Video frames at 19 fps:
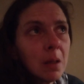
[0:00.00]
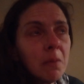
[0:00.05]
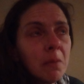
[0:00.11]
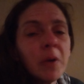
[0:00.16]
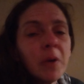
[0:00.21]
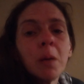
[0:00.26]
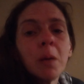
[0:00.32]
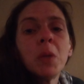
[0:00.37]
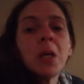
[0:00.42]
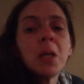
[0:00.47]

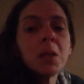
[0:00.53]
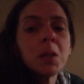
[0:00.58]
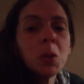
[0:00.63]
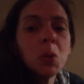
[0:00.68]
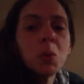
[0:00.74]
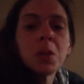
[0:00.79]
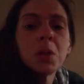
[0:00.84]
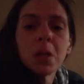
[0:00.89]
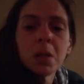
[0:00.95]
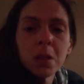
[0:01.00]
Family is
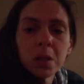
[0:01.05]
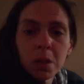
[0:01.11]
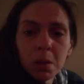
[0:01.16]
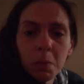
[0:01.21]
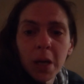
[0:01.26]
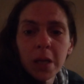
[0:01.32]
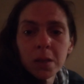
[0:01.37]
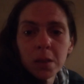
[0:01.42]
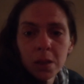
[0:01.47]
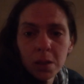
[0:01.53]
who sends the
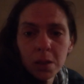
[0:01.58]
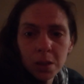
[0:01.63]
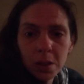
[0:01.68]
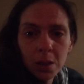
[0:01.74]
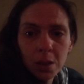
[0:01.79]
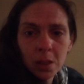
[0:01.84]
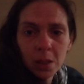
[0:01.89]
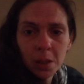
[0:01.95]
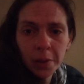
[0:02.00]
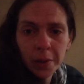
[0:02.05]
message
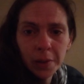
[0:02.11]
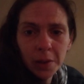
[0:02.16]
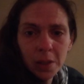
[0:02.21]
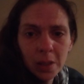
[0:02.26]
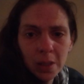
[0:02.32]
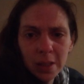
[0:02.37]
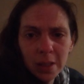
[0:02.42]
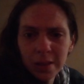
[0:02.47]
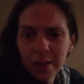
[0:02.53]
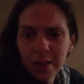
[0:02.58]

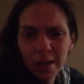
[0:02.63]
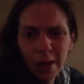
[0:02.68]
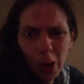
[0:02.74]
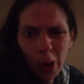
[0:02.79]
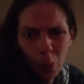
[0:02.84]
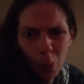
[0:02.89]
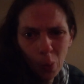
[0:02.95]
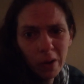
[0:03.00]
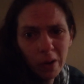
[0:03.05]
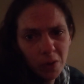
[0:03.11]
that says, I
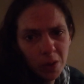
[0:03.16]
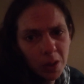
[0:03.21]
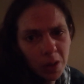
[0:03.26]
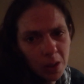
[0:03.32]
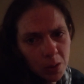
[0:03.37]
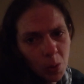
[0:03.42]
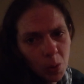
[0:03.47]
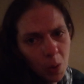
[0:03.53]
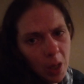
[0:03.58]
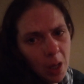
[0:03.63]
hope
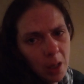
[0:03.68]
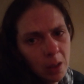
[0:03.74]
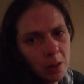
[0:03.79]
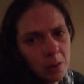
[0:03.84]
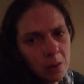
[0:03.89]
everything's okay.